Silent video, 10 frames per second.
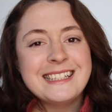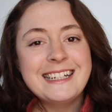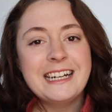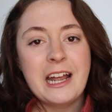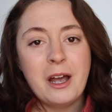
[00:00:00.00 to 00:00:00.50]
I
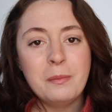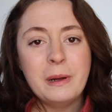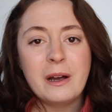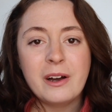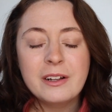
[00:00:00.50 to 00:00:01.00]
need to help
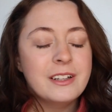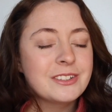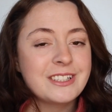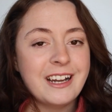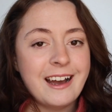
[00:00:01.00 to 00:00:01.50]
out all
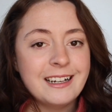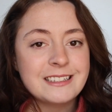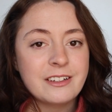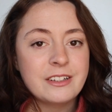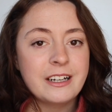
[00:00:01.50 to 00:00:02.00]
those
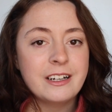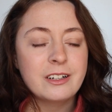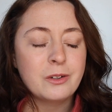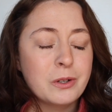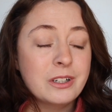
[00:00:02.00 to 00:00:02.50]
guys out
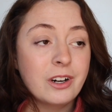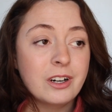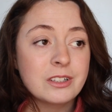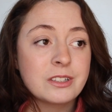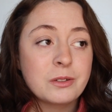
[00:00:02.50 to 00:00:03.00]
there, or
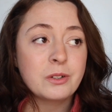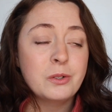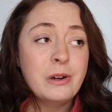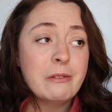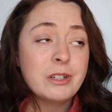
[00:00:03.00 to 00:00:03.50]
girls,
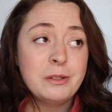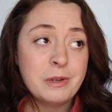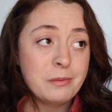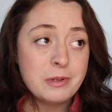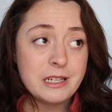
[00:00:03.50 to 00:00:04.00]
whoever you
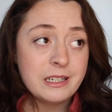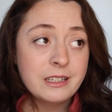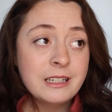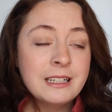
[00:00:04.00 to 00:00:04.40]
may be,